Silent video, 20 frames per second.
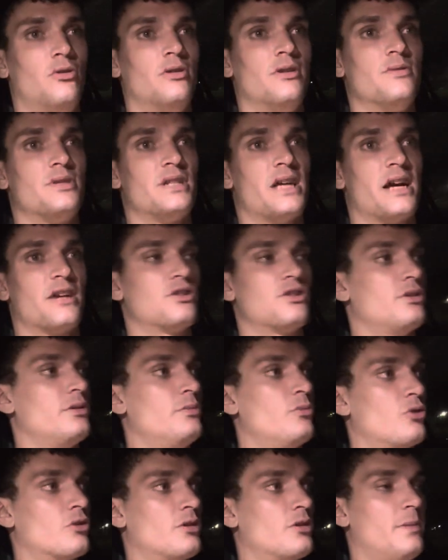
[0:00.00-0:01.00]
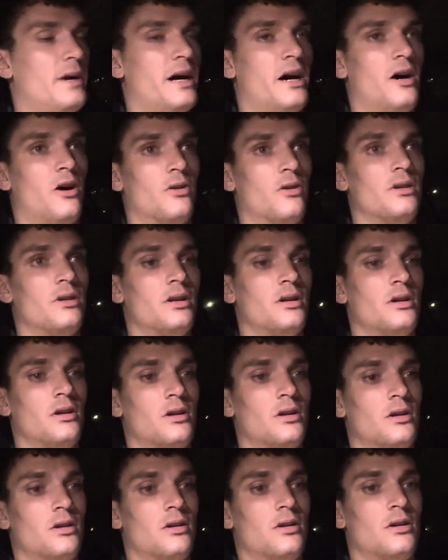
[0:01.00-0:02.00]
it was actually more about
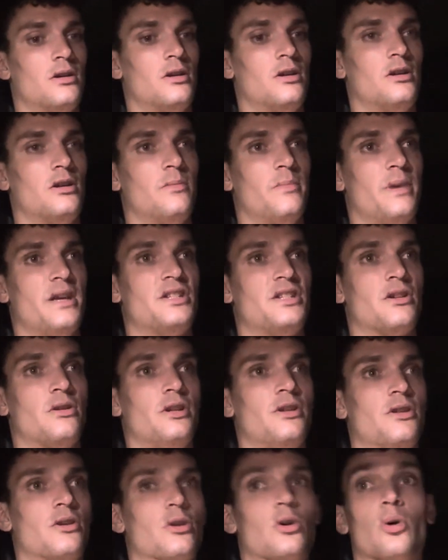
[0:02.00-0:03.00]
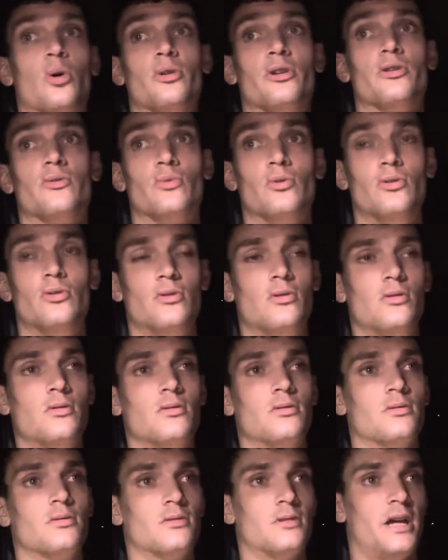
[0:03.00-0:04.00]
basically the golden rule,
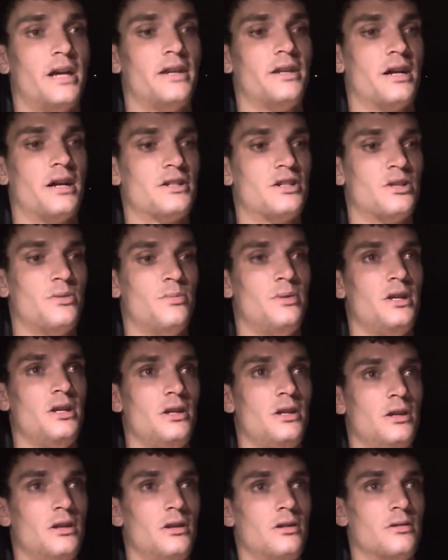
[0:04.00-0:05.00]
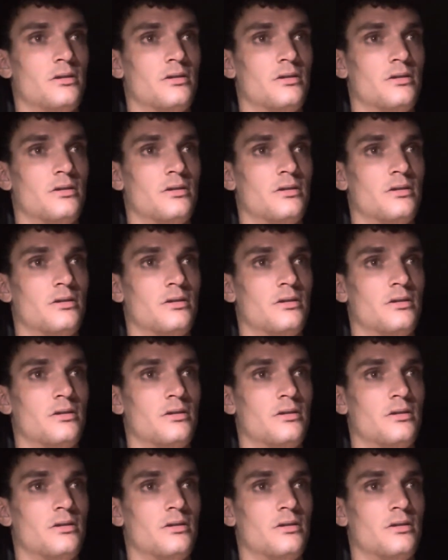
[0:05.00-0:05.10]
like not to be,